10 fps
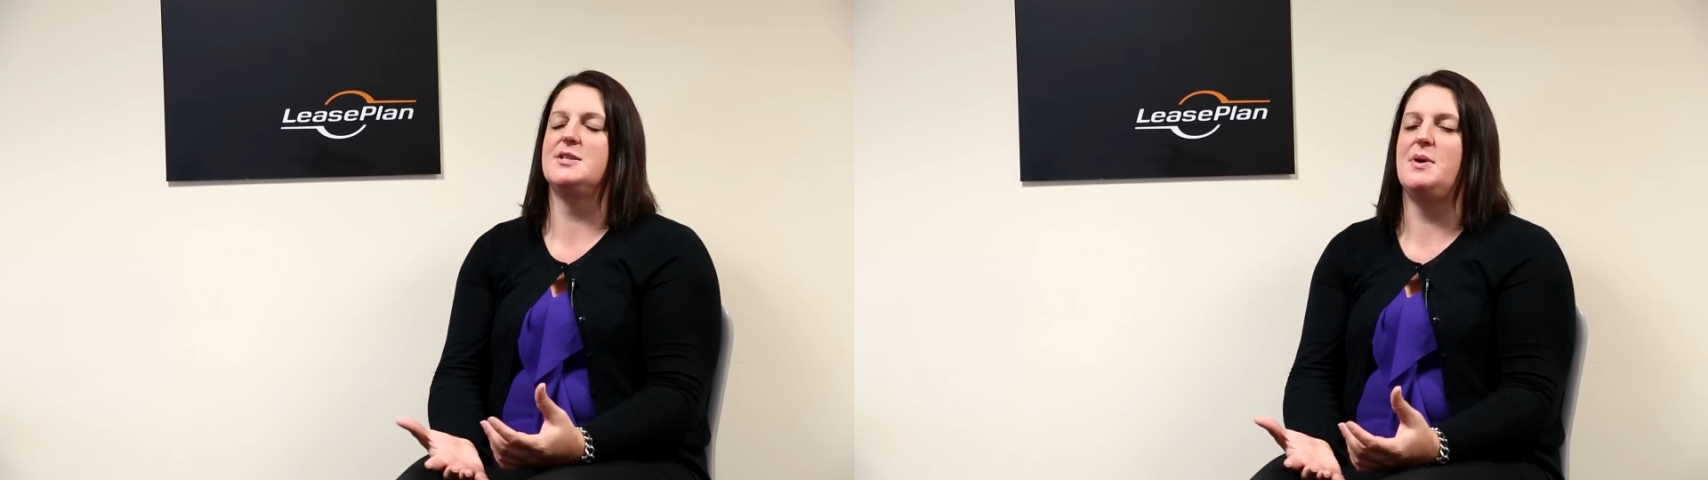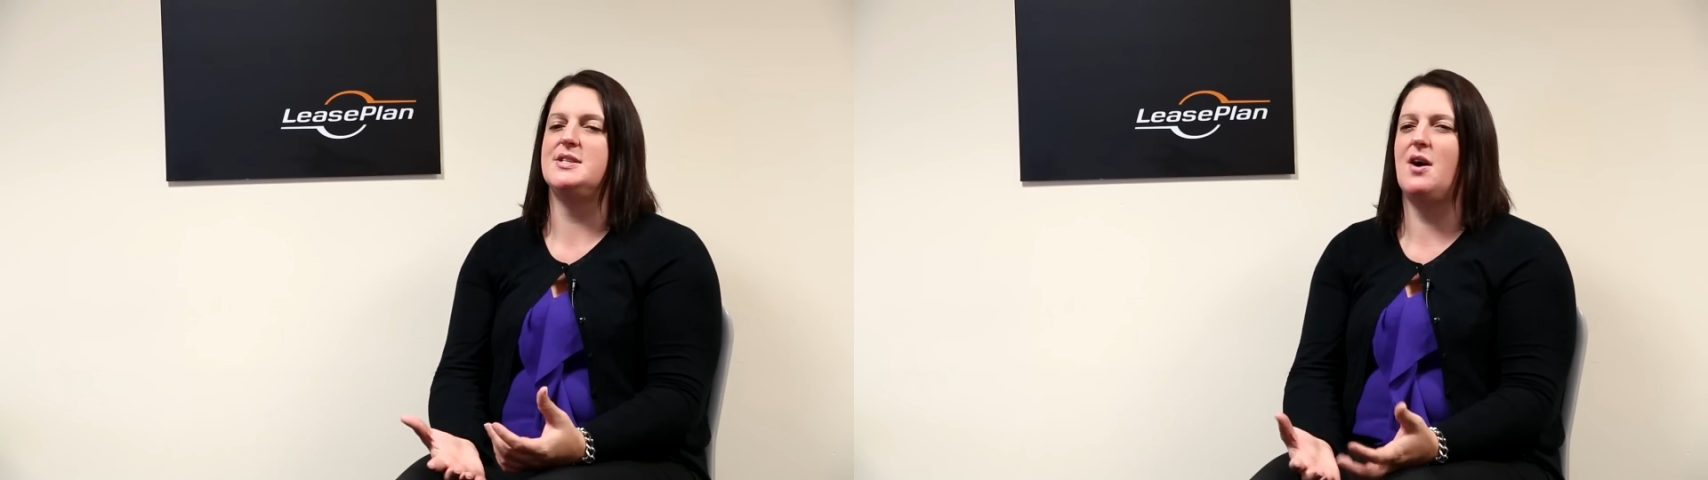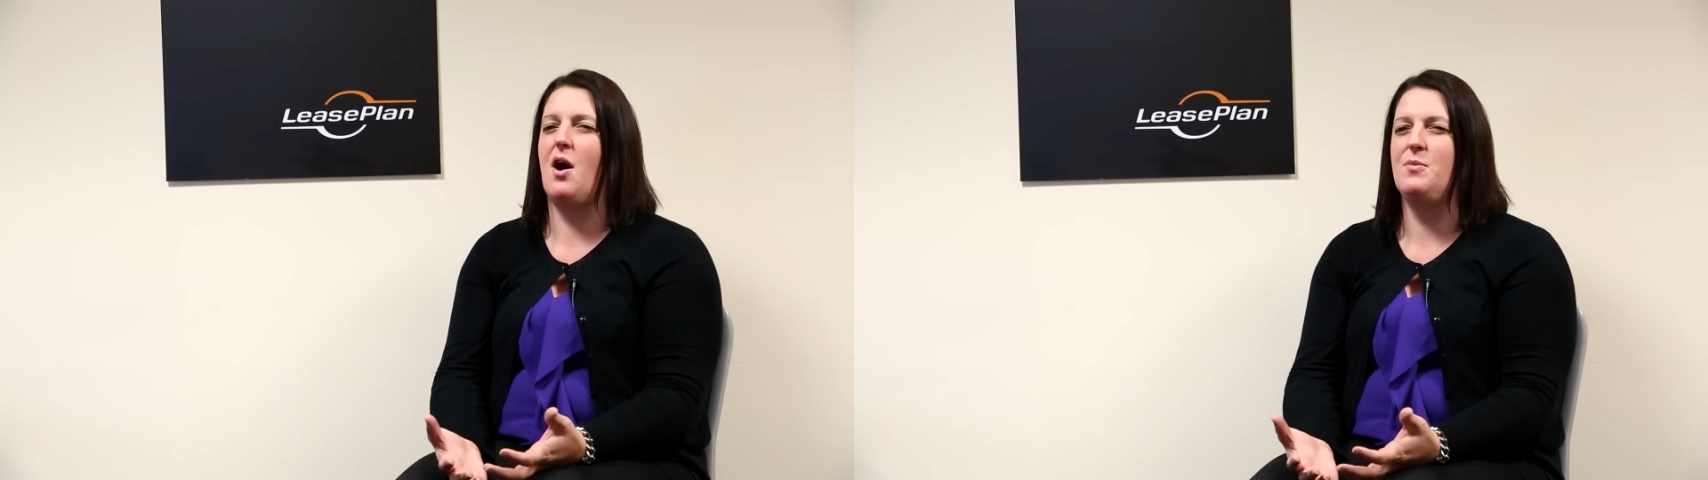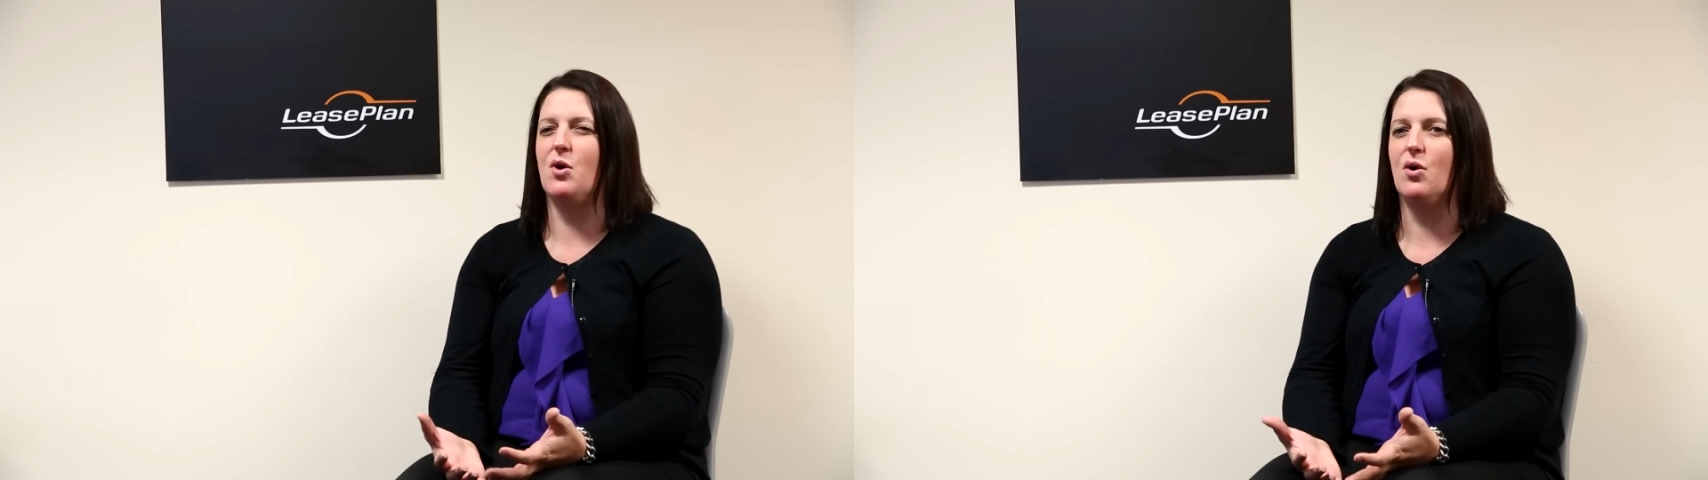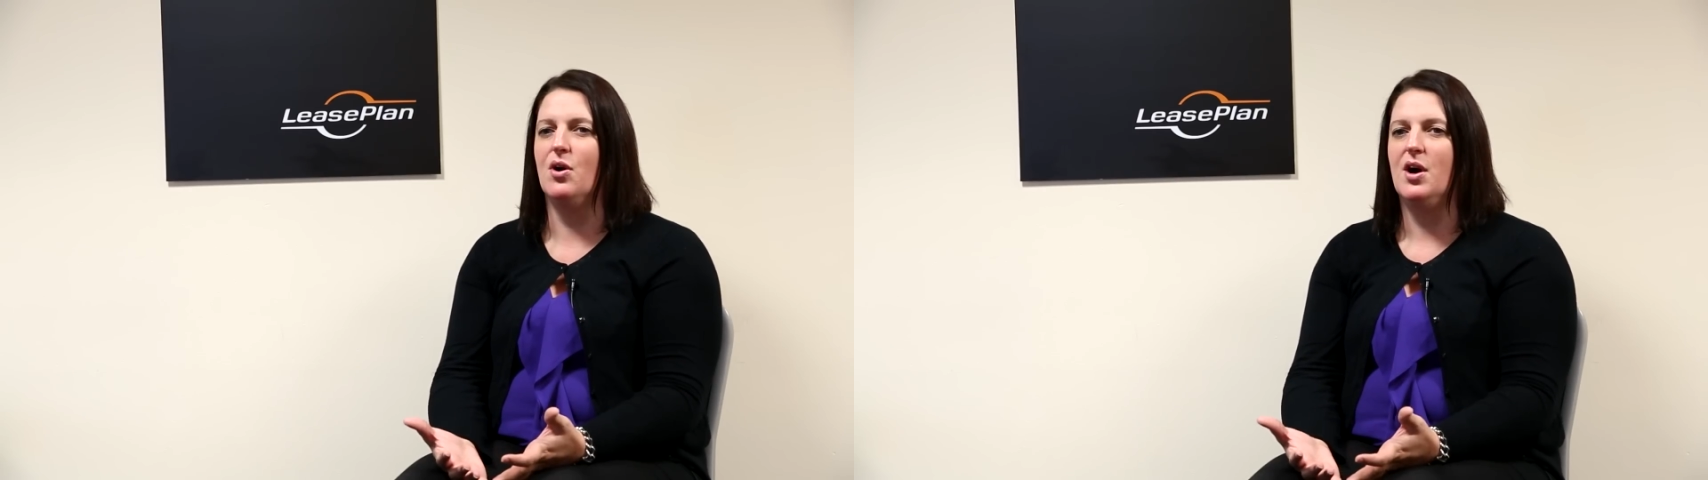aspects that I'm
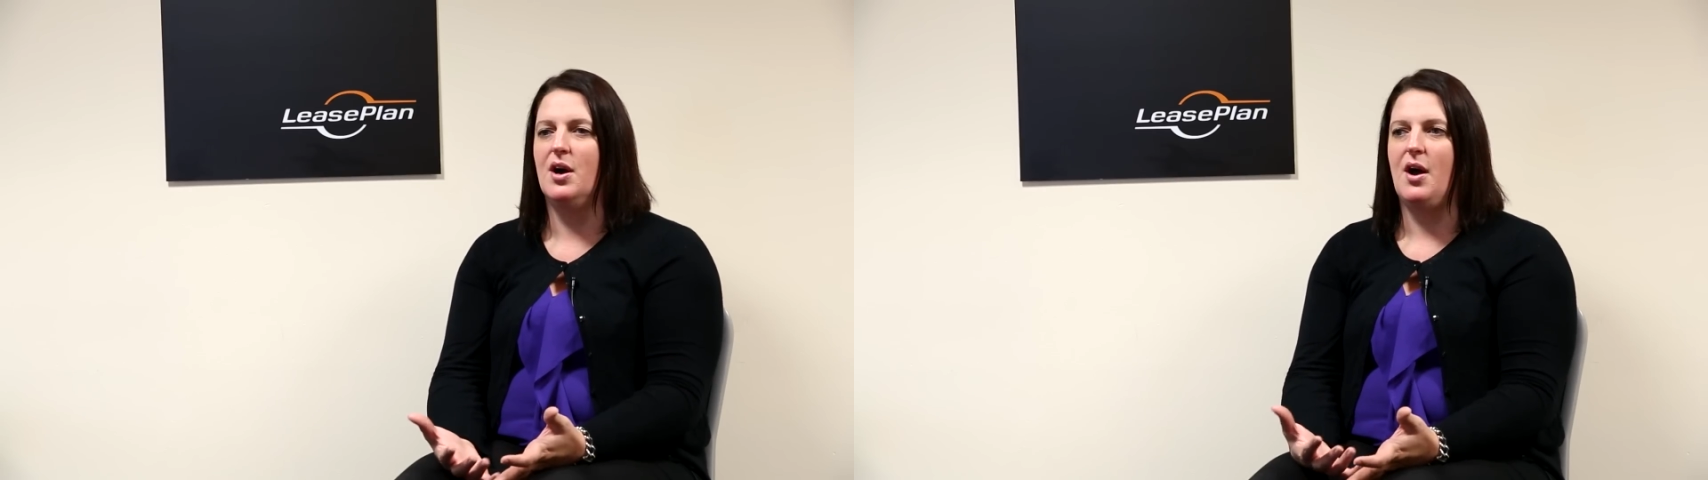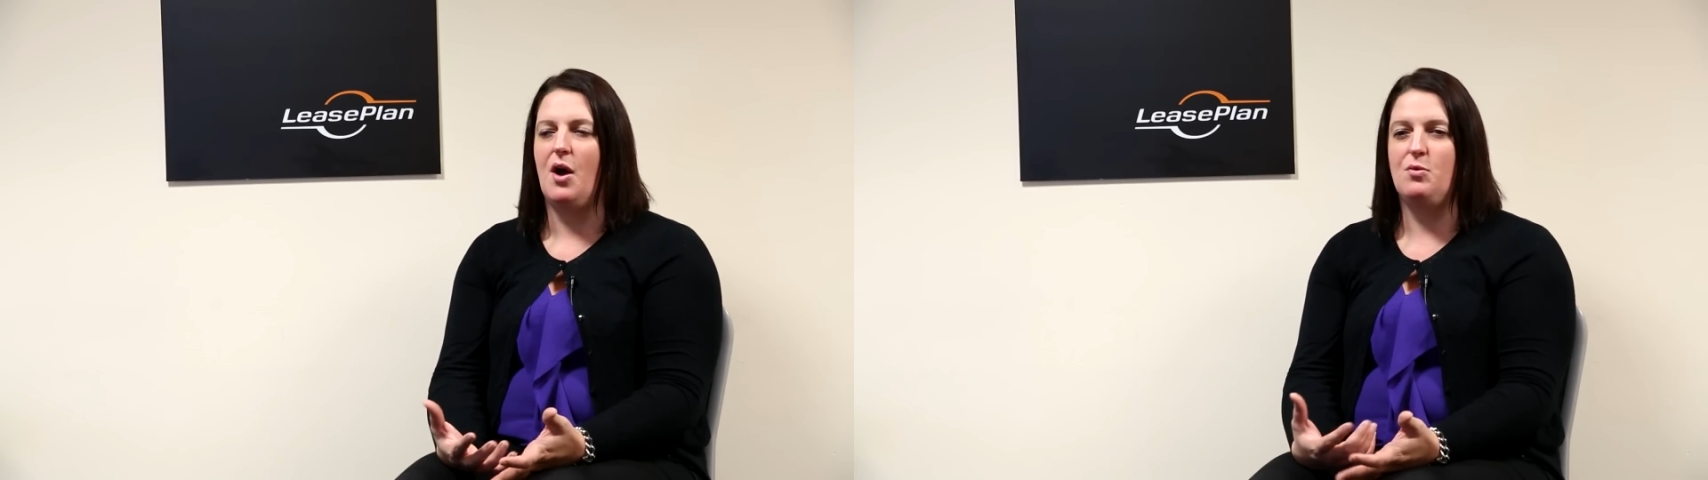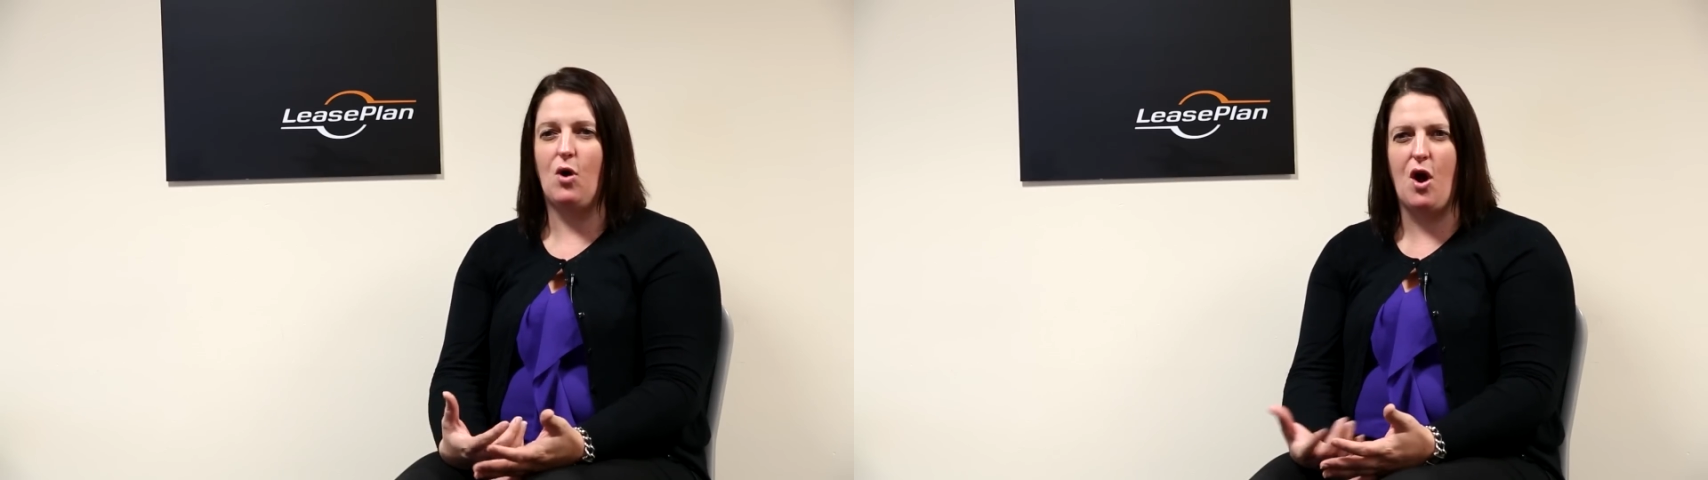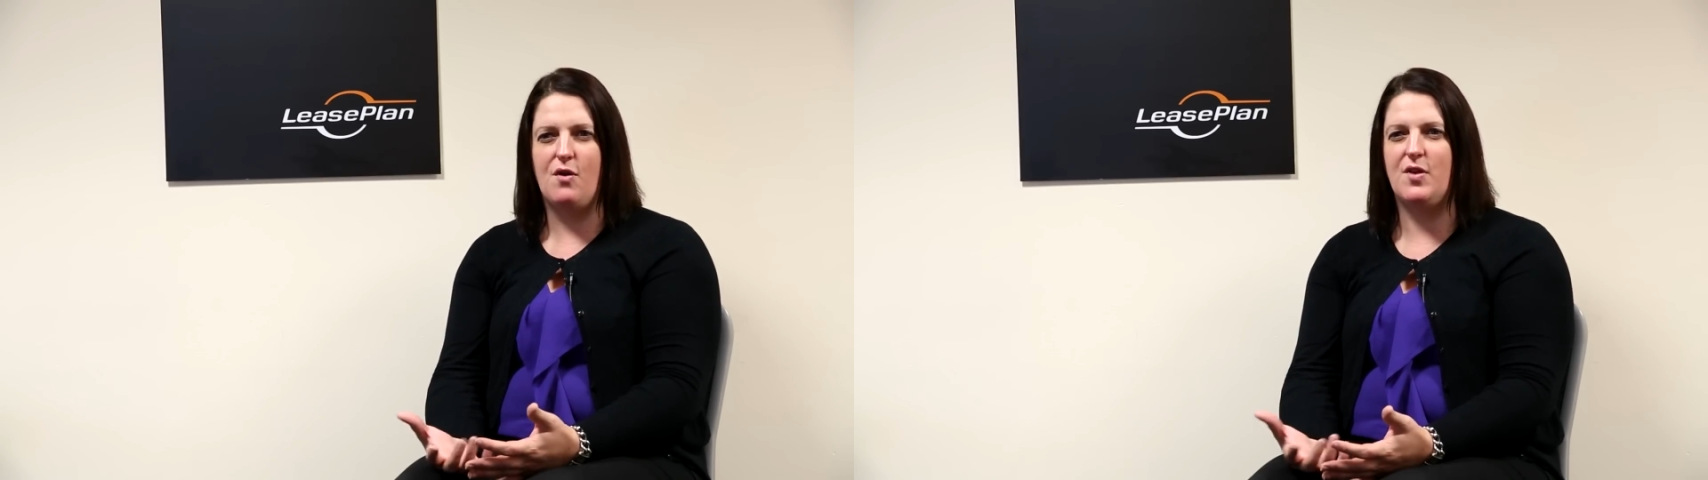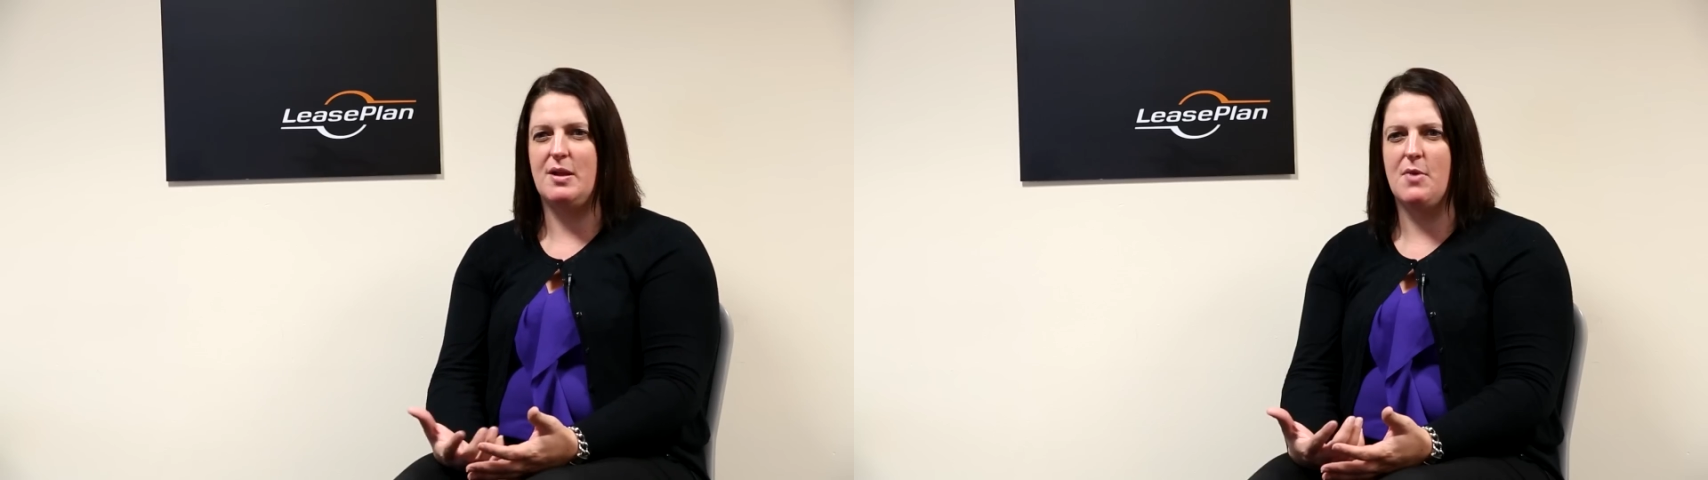not overly